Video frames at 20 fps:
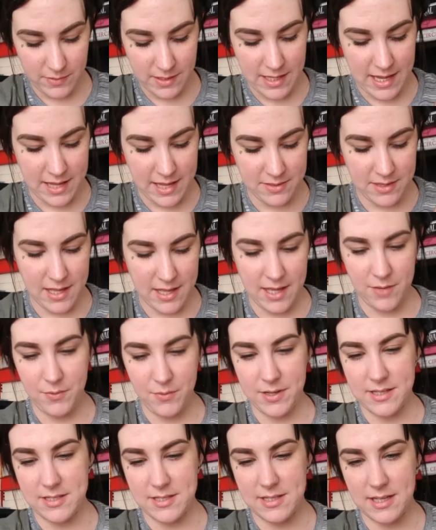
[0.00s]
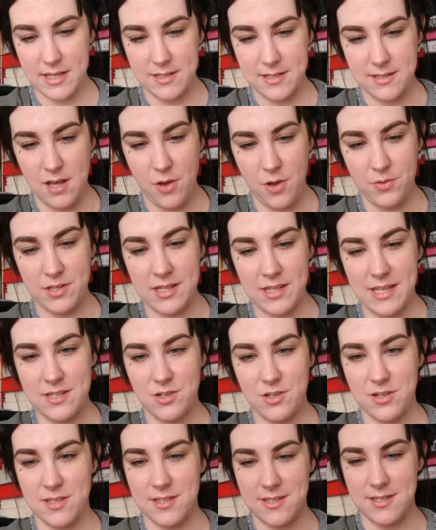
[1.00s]
And then what is this? Oh, and then these
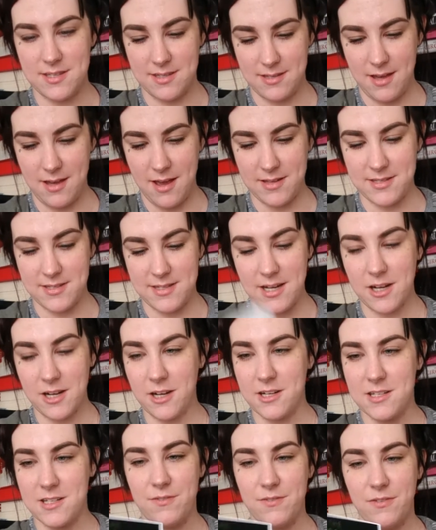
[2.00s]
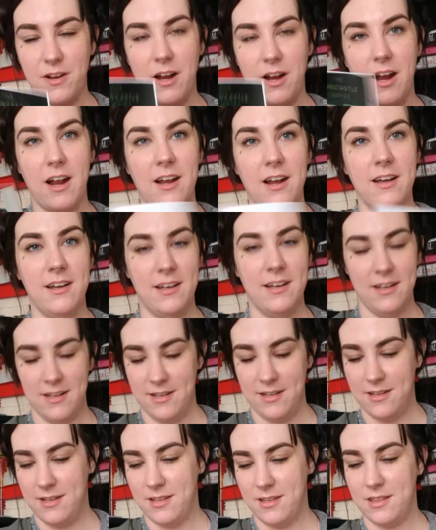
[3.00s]
are uh, stickers for
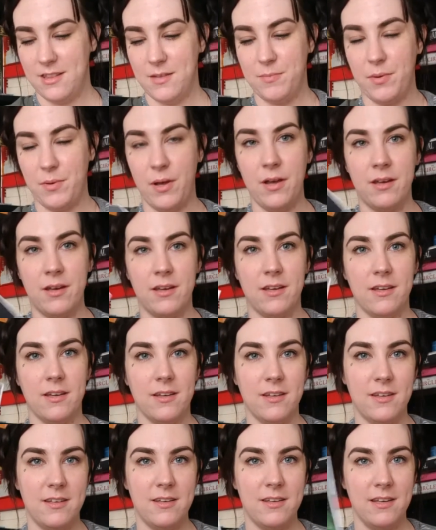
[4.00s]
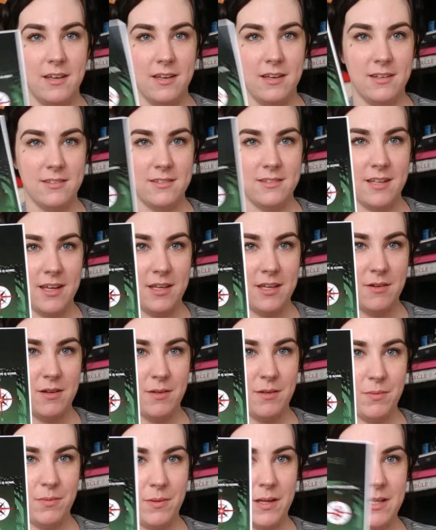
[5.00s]
the book that you
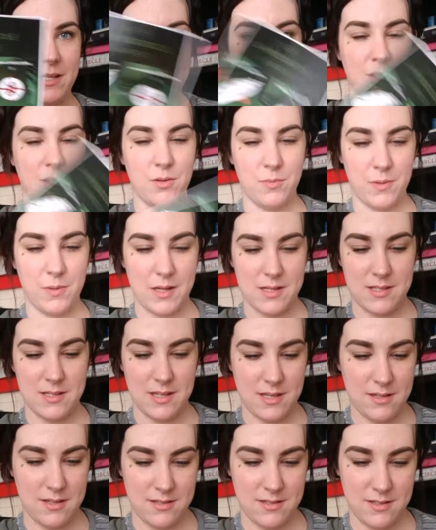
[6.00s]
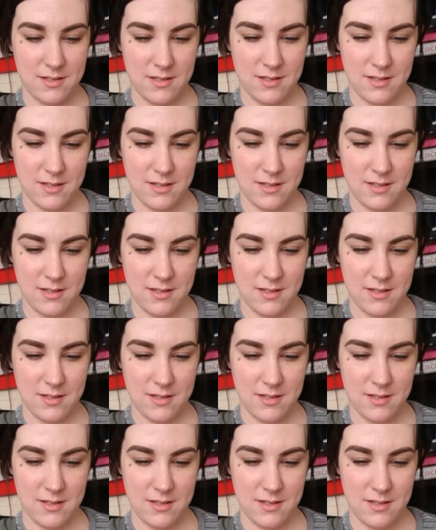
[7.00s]
can place other places.